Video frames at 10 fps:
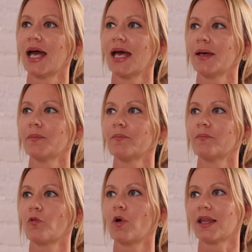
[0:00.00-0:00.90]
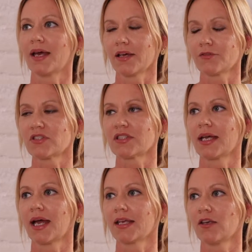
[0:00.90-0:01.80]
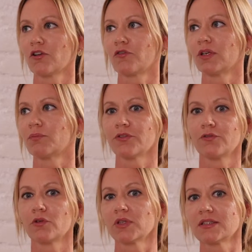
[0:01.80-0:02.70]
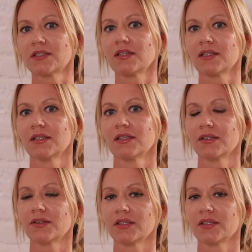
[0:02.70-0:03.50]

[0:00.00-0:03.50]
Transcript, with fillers: Um, well, I have to say I love when, before we did the,